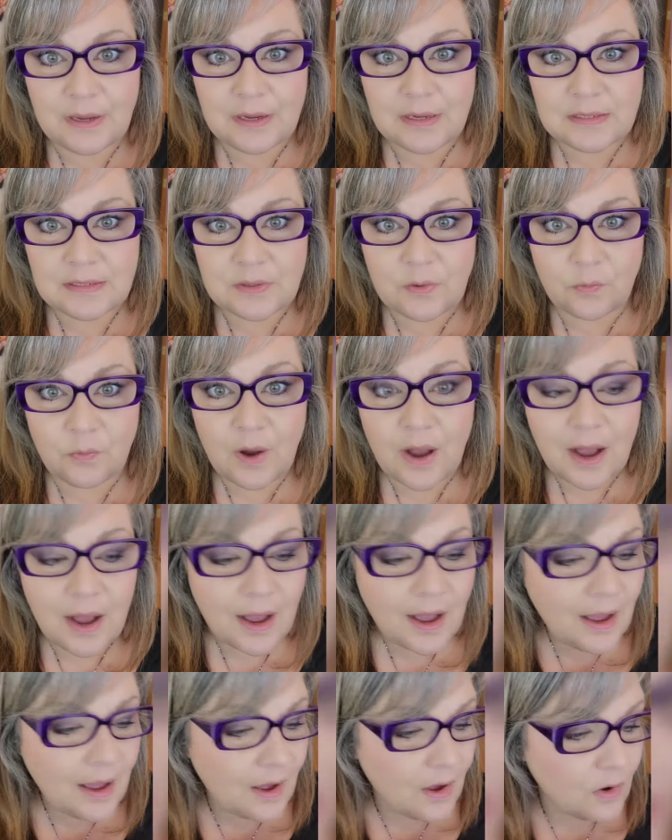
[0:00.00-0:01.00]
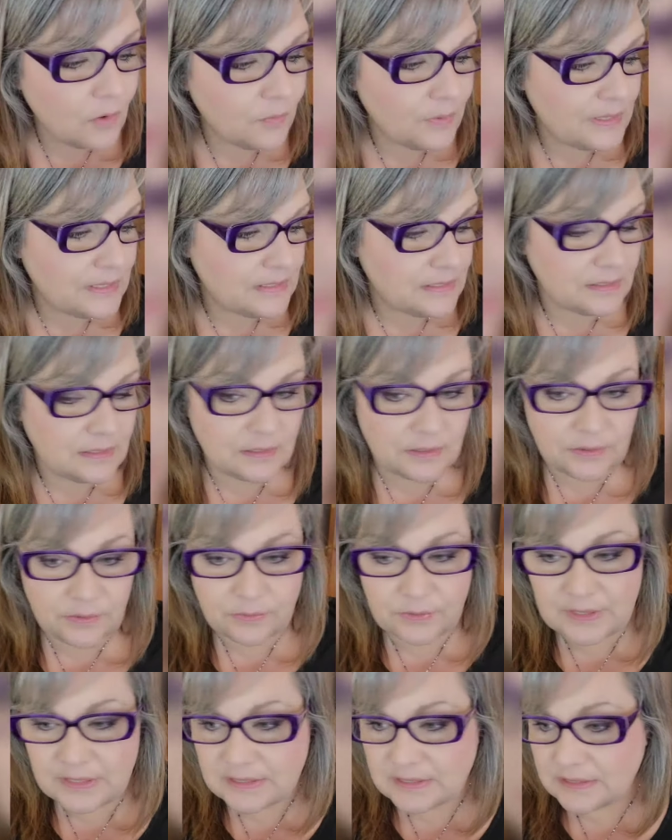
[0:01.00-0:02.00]
So what I always do
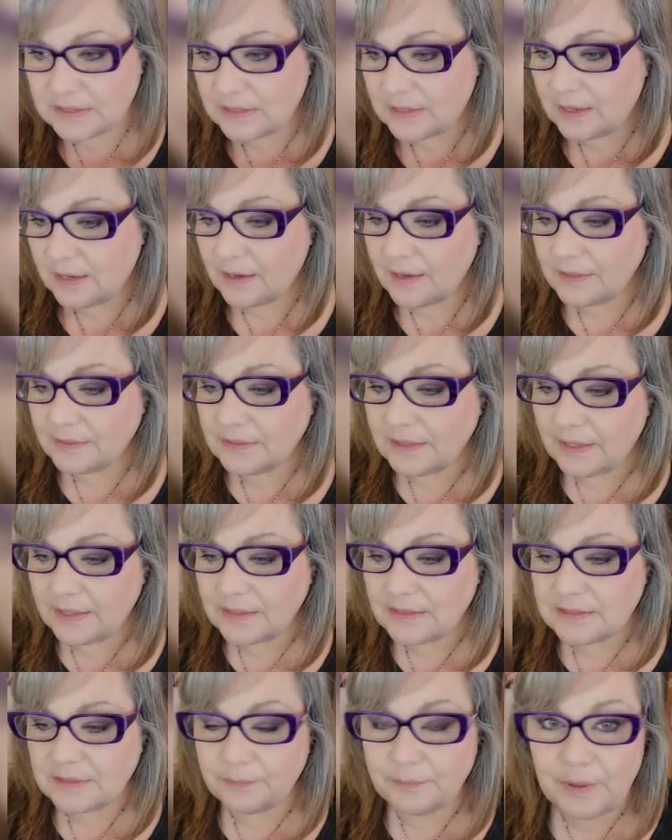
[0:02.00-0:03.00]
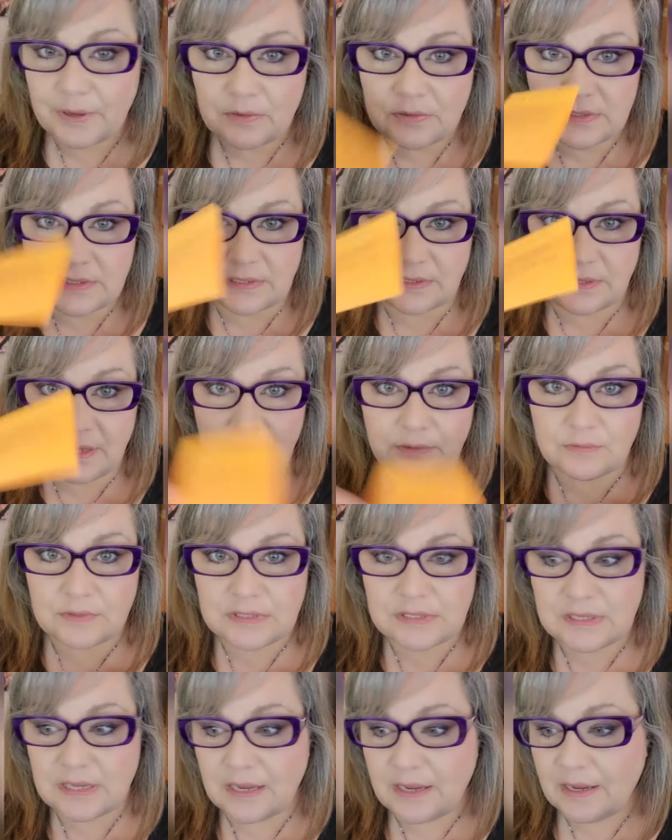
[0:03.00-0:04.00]
is I take some Post-it
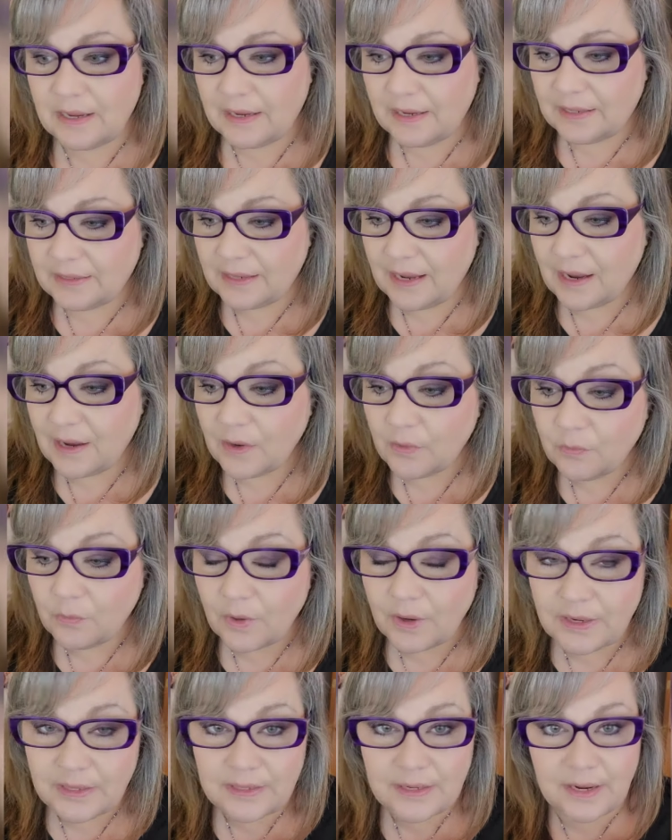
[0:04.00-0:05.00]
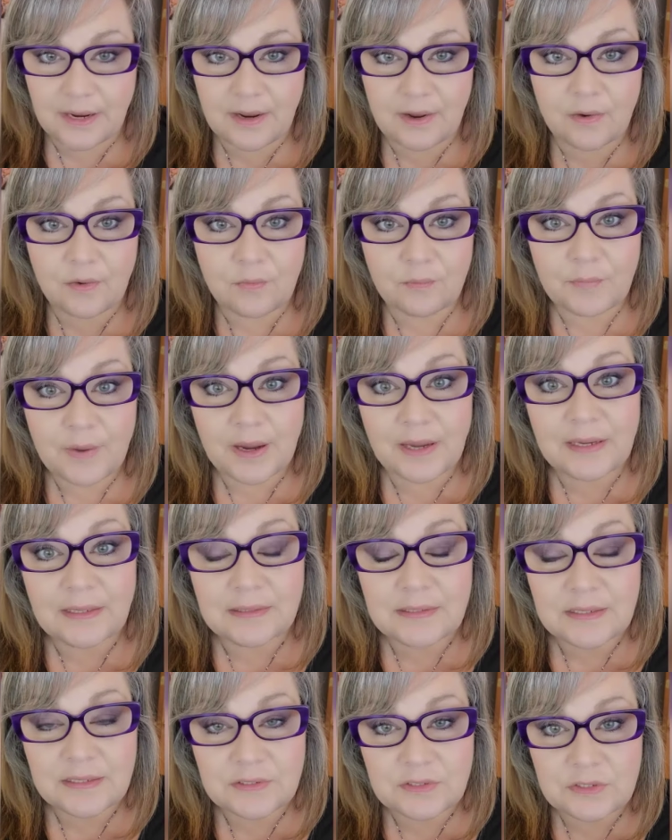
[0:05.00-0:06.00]
notes and I write down my
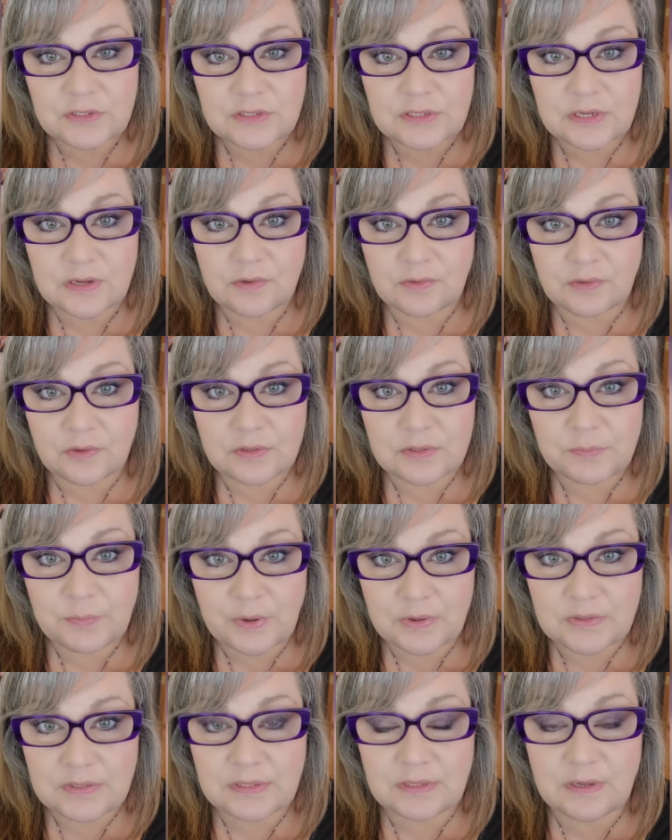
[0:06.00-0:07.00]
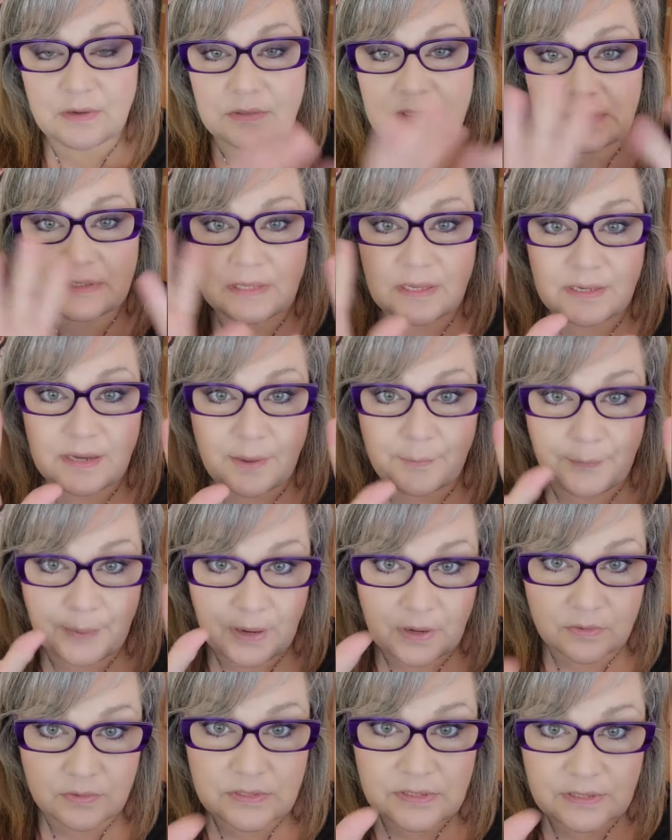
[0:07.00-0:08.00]
intentions on those Post-it notes, and then I
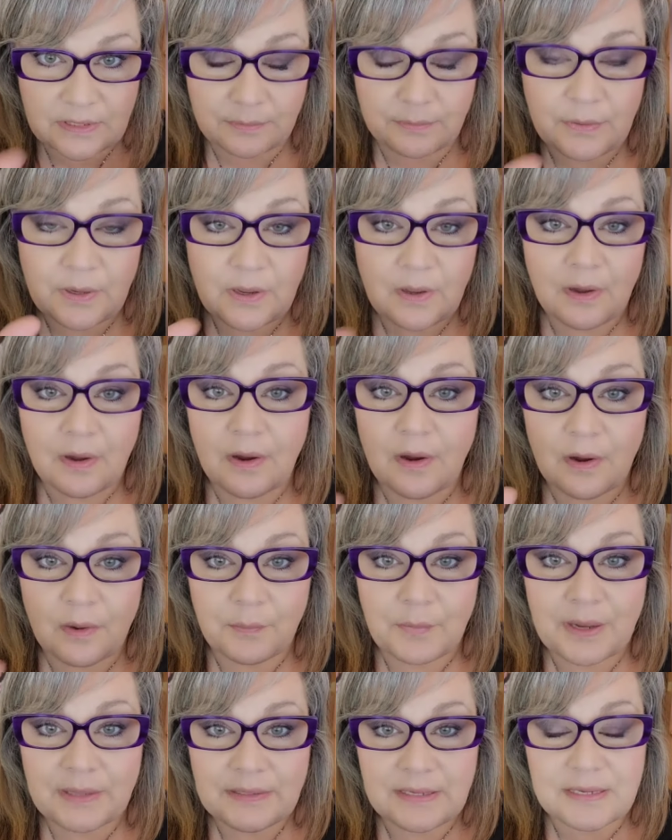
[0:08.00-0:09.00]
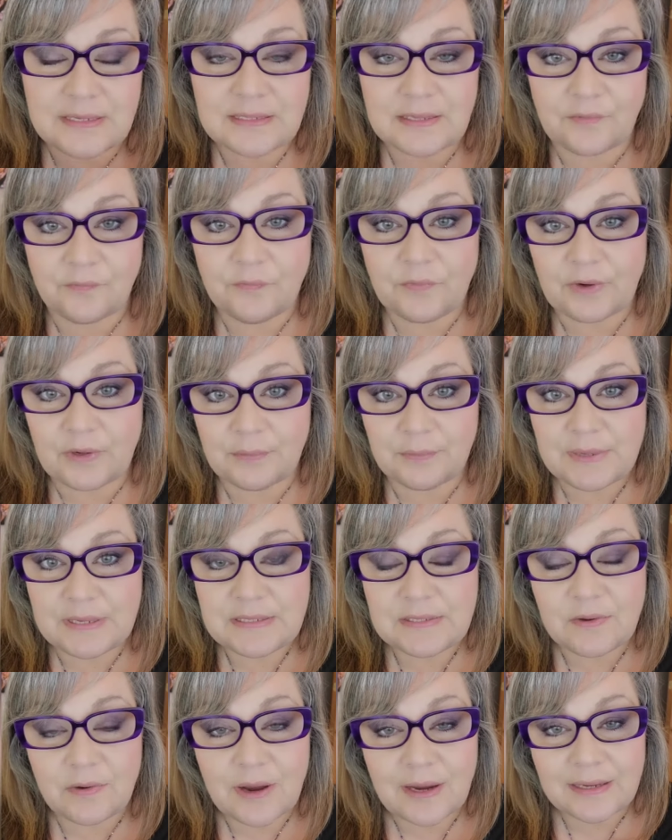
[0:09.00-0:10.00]
post them on my desk in front of me
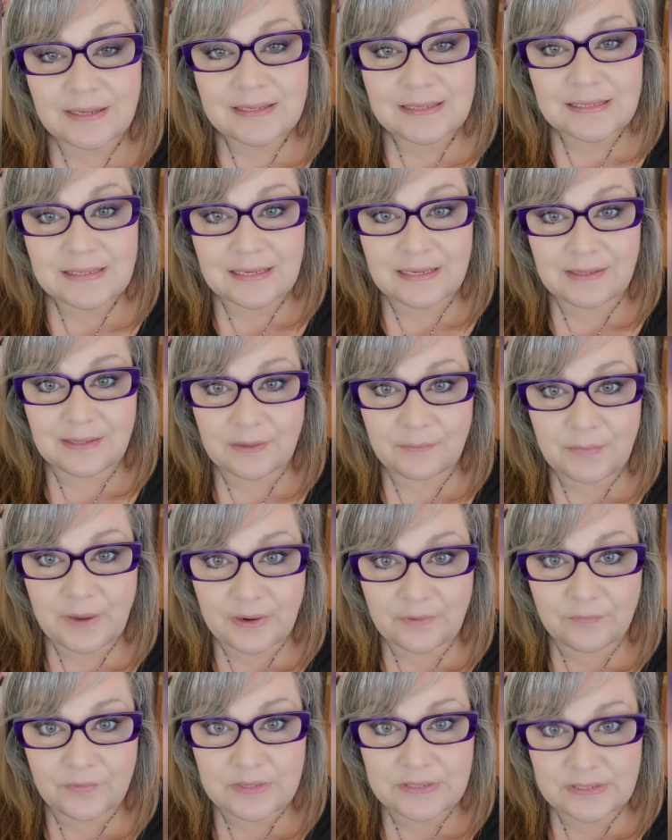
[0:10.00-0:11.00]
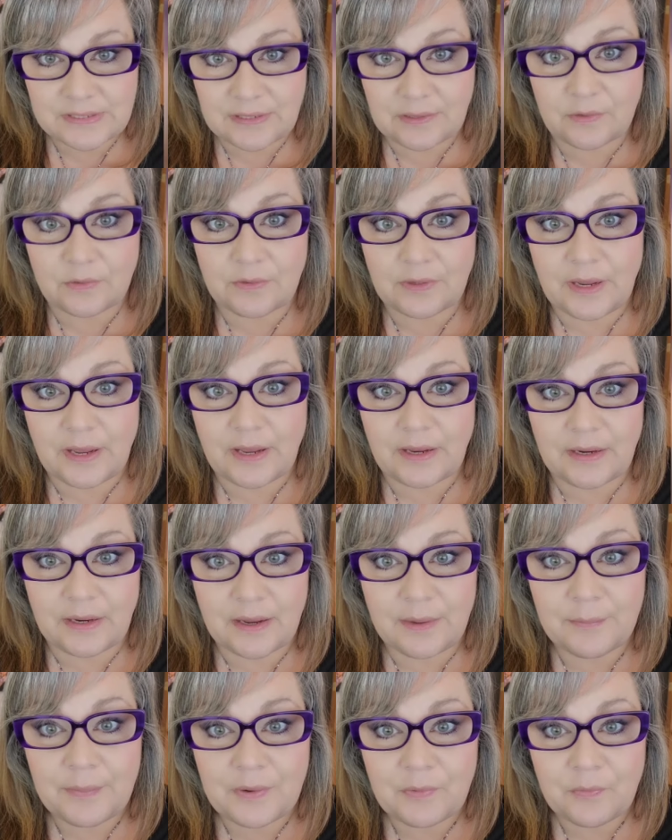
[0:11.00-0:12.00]
so I can see them every single day
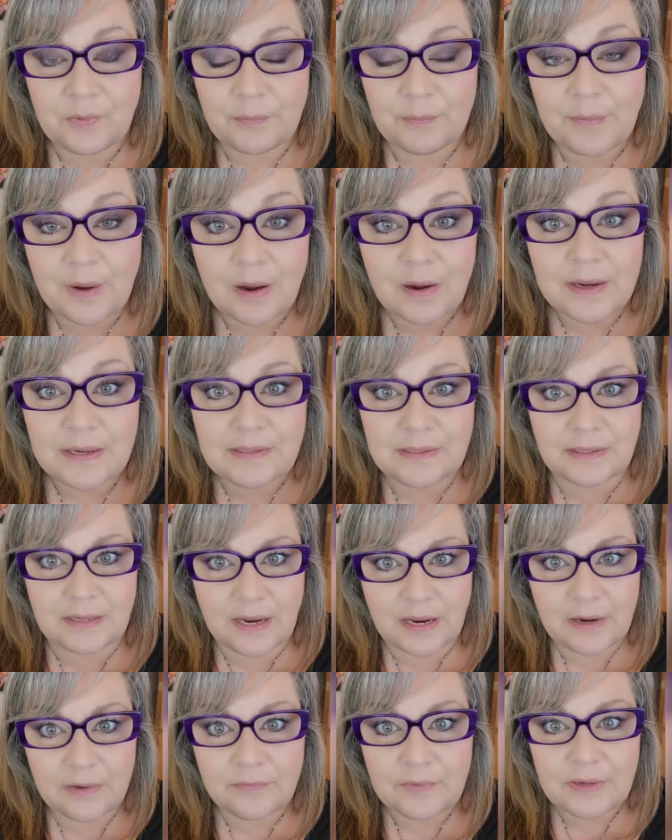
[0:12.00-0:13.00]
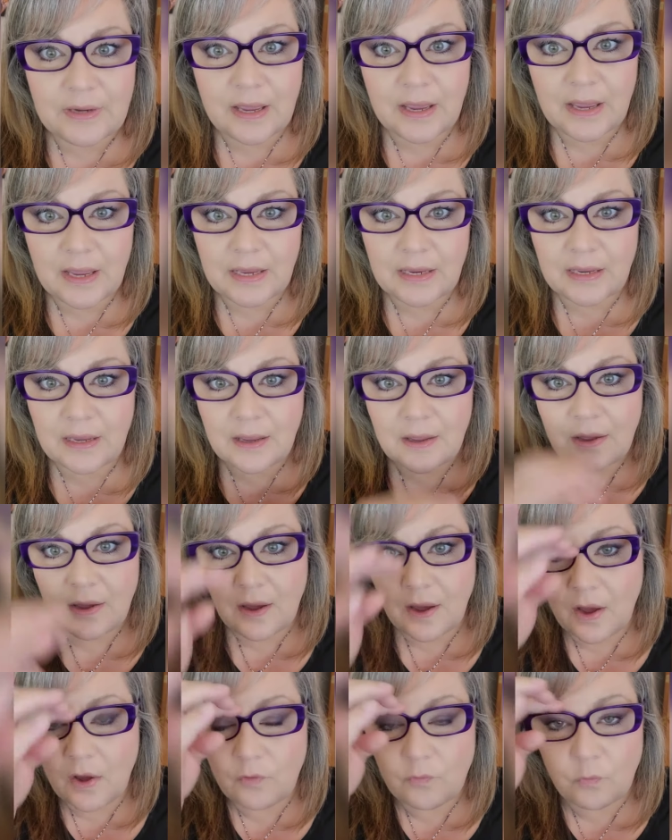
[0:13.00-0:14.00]
and be reminded every day
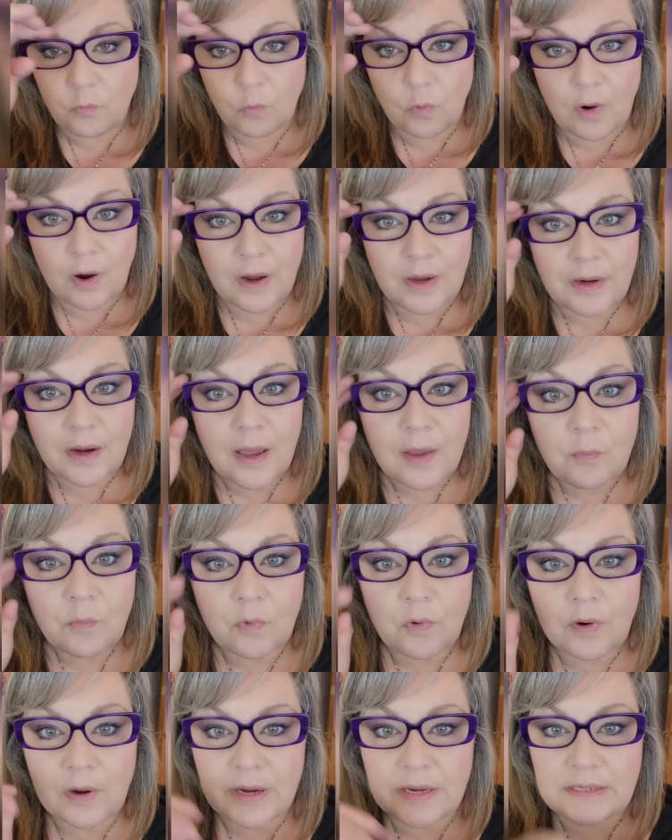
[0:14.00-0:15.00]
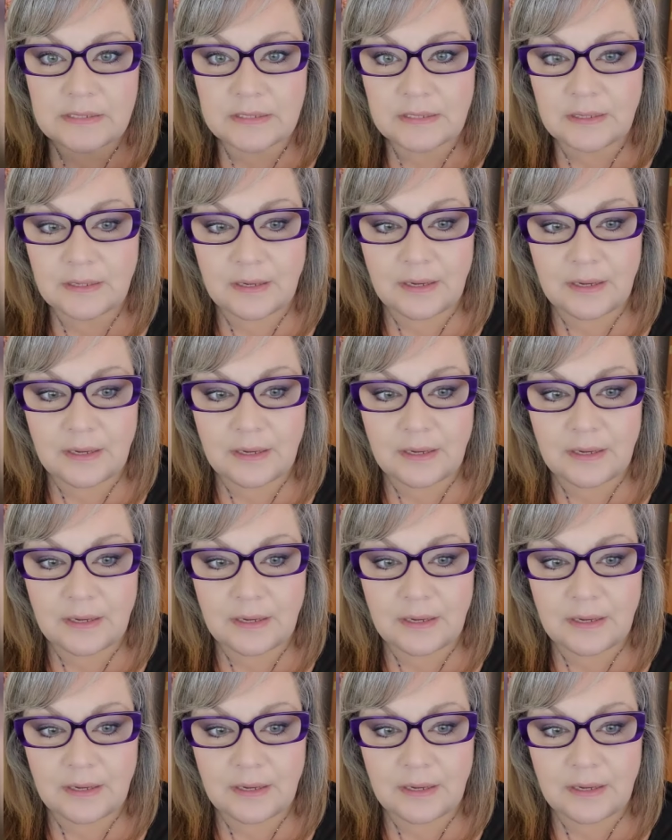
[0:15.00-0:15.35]
of what I want